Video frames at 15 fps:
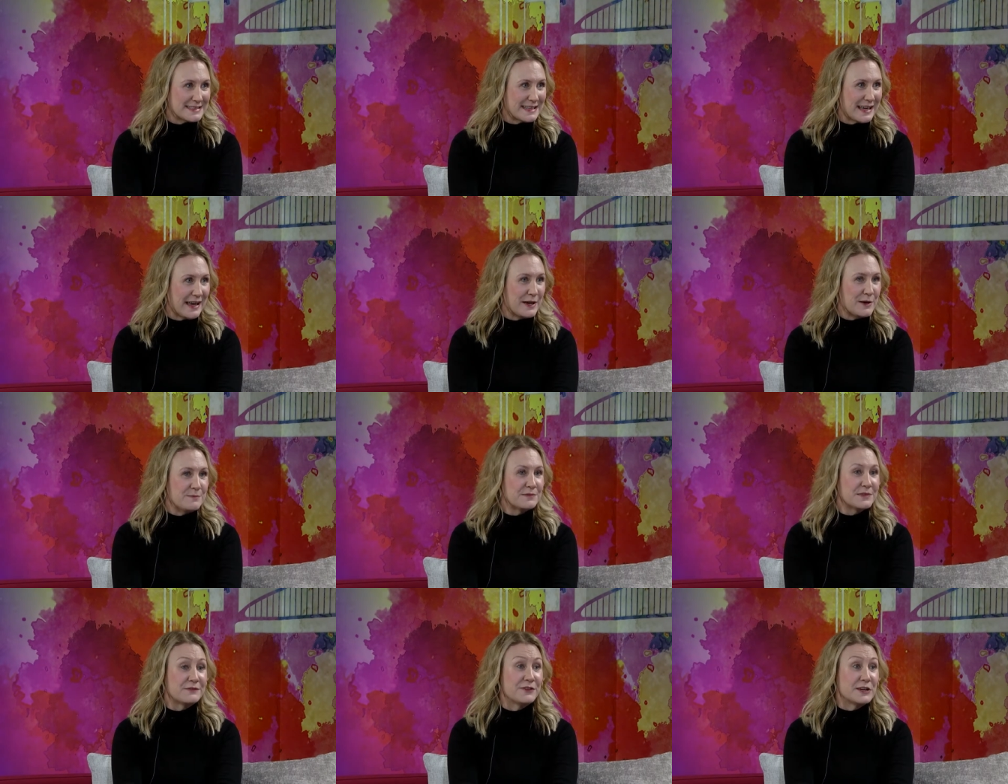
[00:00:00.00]

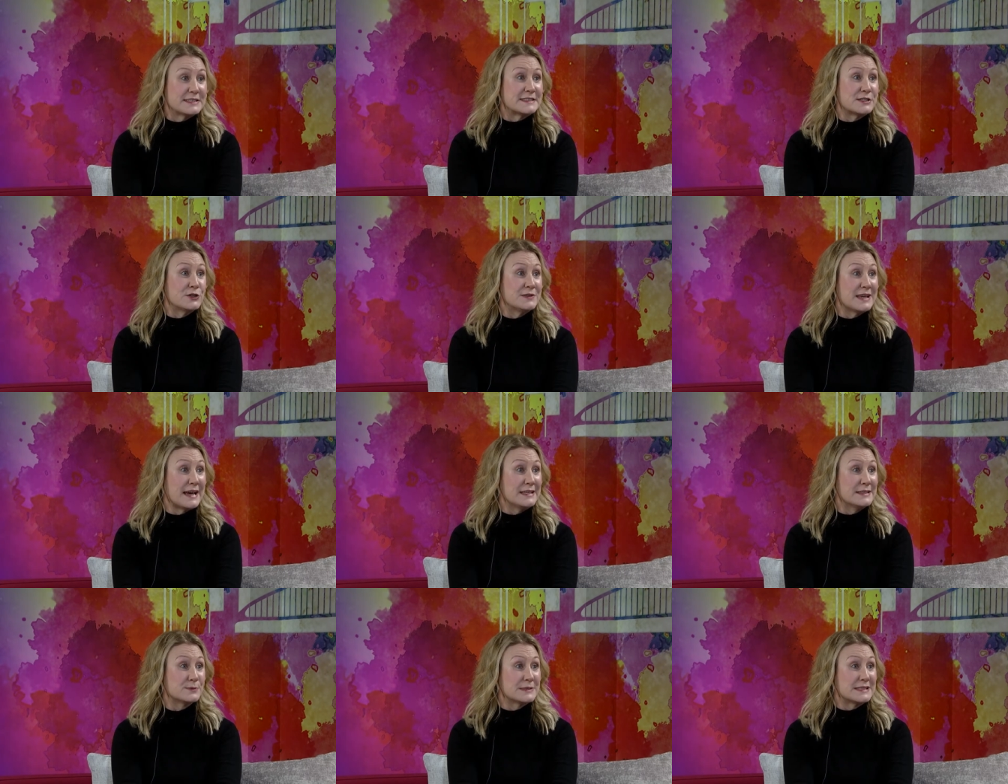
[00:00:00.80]
The first 2
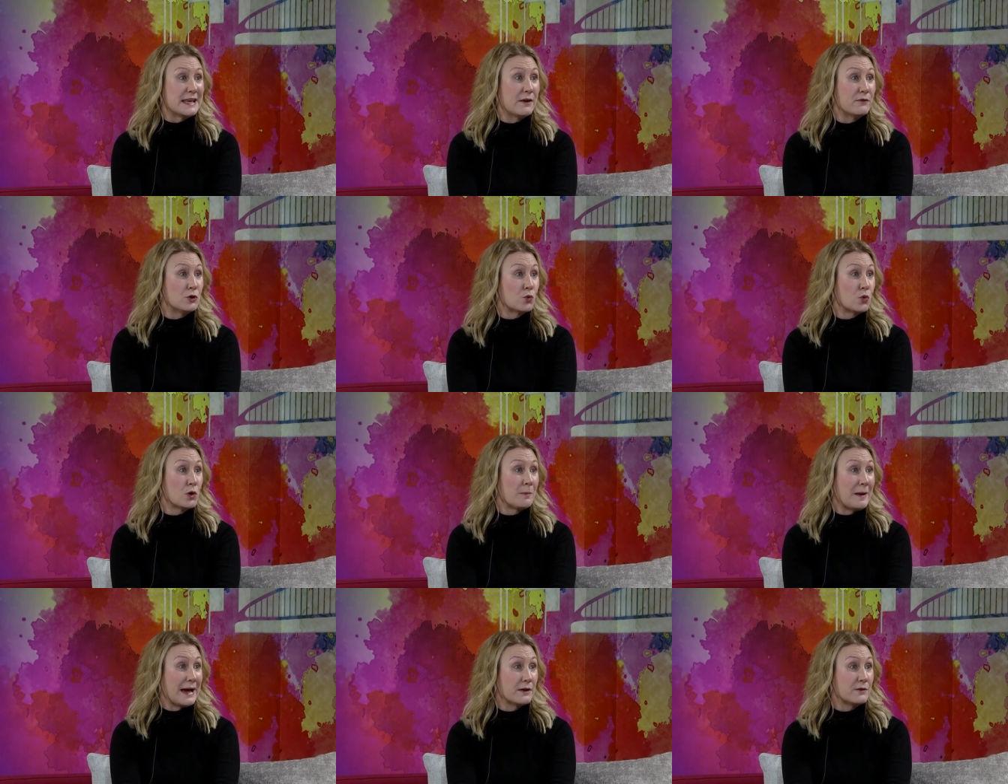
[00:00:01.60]
days was hearing all
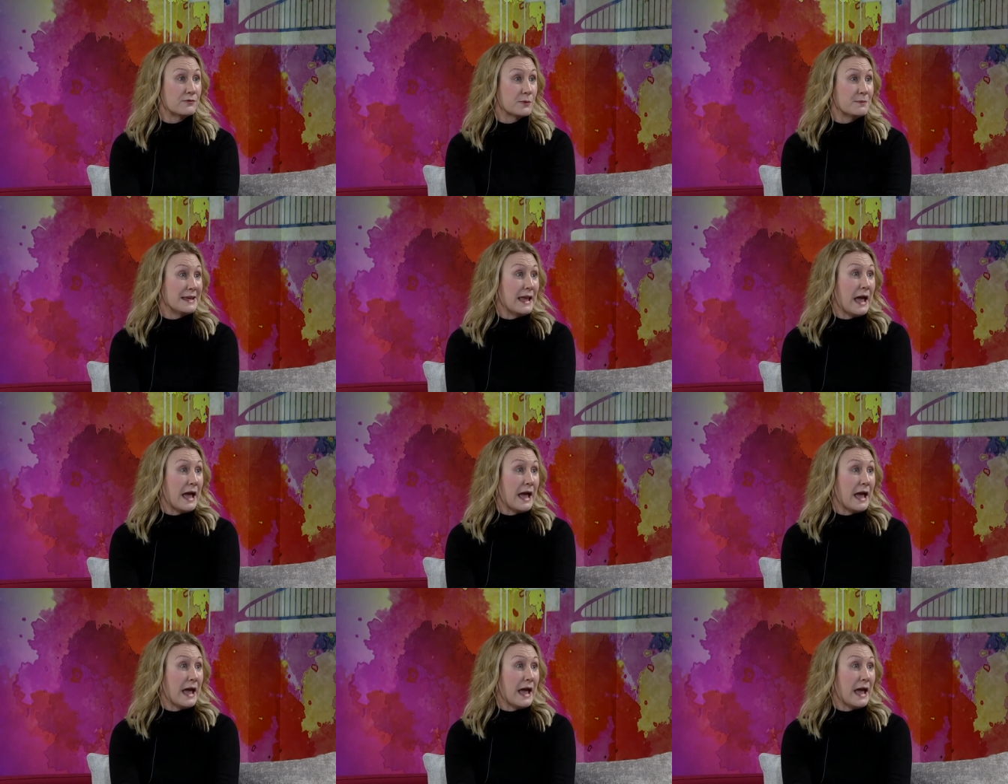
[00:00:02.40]
about from the